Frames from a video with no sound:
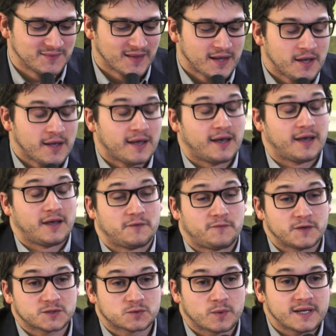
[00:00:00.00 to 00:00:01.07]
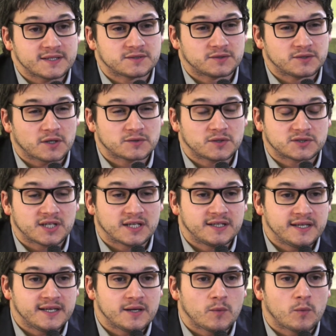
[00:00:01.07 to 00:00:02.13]
you. First question, Dr.
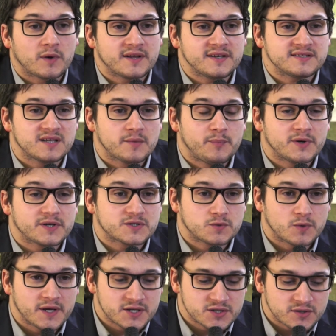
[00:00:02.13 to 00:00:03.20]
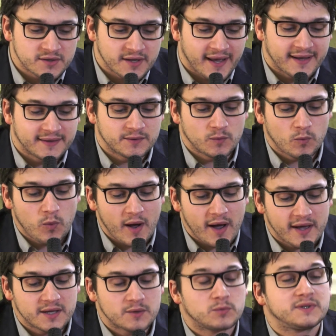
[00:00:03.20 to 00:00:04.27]
Cialdini, what is the persuasion and
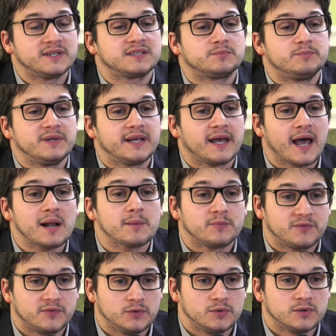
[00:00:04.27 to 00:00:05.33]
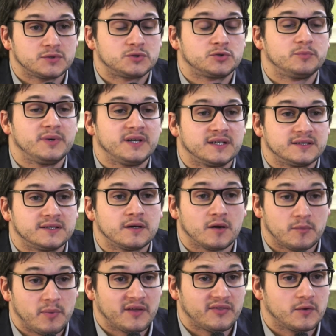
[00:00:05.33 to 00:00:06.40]
why would it be helpful to build
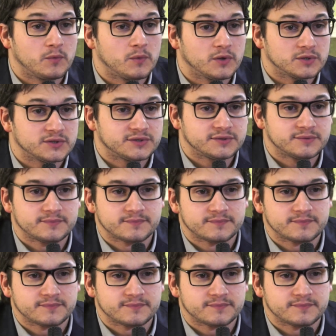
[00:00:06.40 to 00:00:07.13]
a better world?